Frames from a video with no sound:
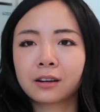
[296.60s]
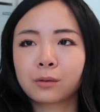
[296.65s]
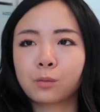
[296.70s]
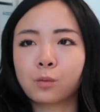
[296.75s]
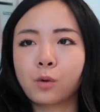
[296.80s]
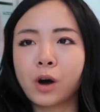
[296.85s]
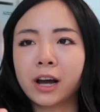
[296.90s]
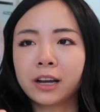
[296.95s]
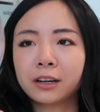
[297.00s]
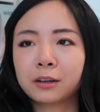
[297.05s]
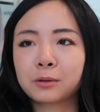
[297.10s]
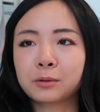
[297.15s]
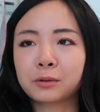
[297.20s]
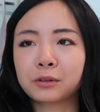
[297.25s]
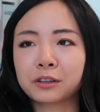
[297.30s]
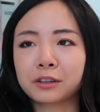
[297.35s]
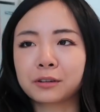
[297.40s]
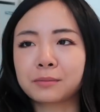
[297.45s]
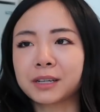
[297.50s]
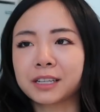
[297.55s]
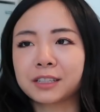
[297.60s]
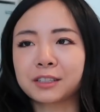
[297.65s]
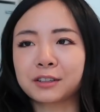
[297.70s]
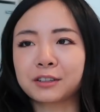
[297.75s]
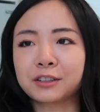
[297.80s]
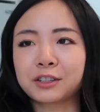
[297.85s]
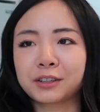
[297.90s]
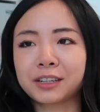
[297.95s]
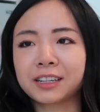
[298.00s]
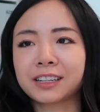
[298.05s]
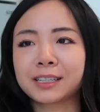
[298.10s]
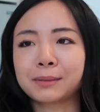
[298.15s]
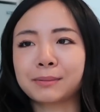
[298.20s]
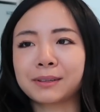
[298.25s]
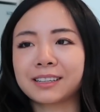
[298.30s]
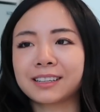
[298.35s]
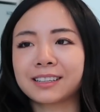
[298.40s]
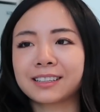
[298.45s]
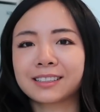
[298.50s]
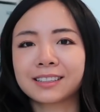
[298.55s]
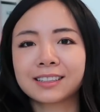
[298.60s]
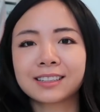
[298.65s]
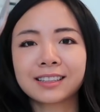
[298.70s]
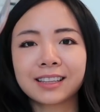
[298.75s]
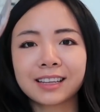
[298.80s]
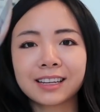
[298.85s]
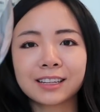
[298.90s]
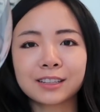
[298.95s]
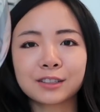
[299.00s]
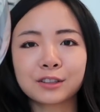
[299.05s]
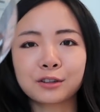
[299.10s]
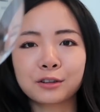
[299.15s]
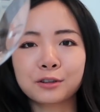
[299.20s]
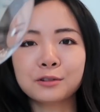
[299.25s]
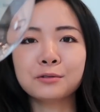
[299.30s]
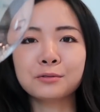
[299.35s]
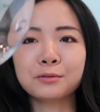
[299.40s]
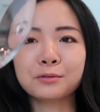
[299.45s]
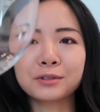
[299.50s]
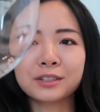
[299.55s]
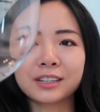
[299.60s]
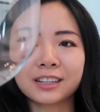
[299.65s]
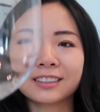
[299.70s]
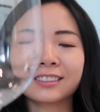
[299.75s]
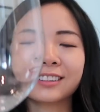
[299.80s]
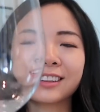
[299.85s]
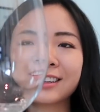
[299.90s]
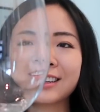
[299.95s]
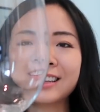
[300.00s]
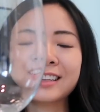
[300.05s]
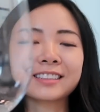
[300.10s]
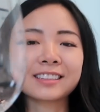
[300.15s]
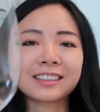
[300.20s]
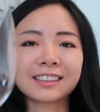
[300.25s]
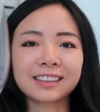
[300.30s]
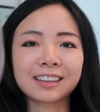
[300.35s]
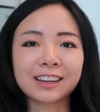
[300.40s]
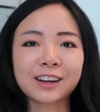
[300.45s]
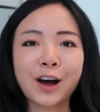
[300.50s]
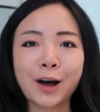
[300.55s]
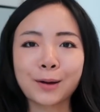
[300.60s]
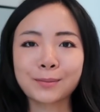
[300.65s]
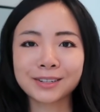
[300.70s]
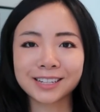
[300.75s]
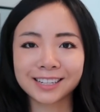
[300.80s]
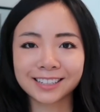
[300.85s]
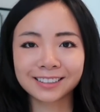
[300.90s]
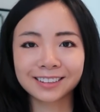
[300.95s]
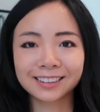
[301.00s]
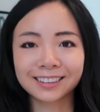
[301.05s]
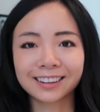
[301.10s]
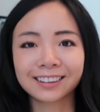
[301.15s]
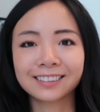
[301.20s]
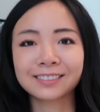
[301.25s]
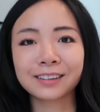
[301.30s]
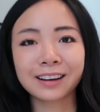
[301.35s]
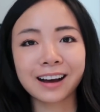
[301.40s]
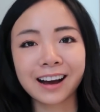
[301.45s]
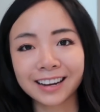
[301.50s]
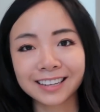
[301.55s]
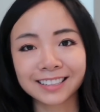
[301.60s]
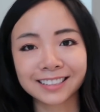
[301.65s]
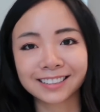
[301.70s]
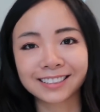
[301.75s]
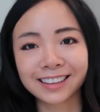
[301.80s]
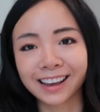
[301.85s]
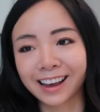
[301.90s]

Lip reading: wine cooler mixer drinks, because this thing is huge and can easily accommodate ice